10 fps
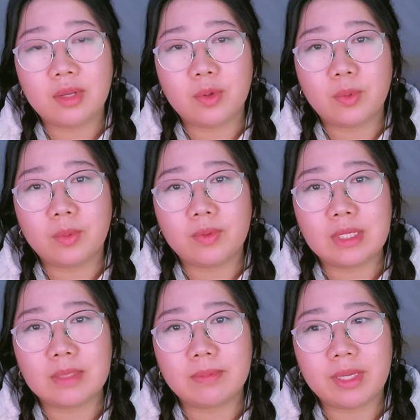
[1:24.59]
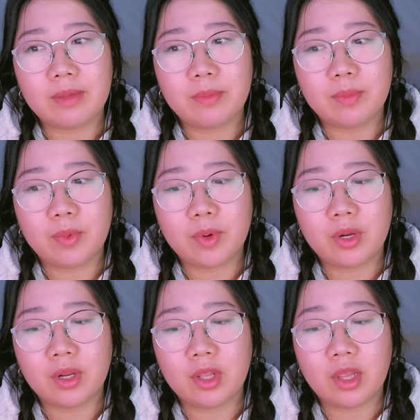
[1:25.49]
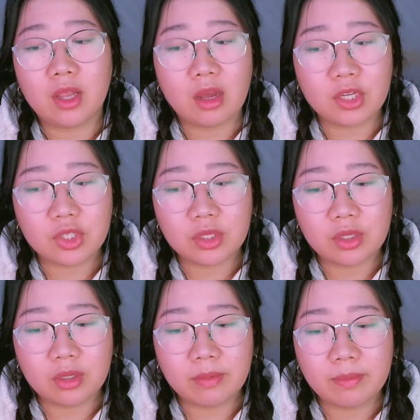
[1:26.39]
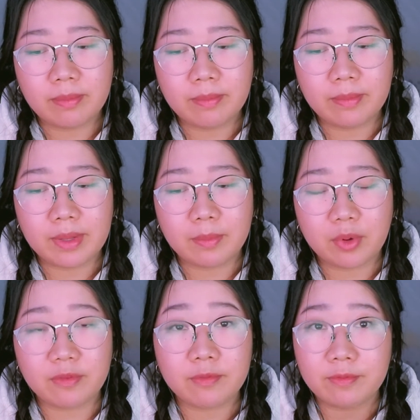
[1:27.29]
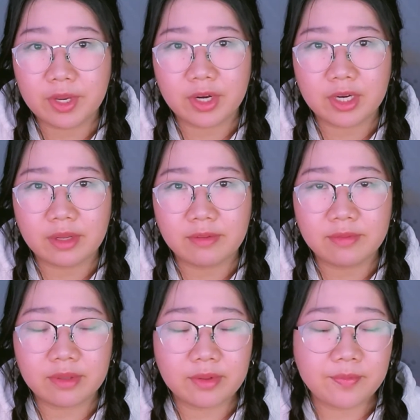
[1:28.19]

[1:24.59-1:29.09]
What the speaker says: they don't explain more logical, but more figurative.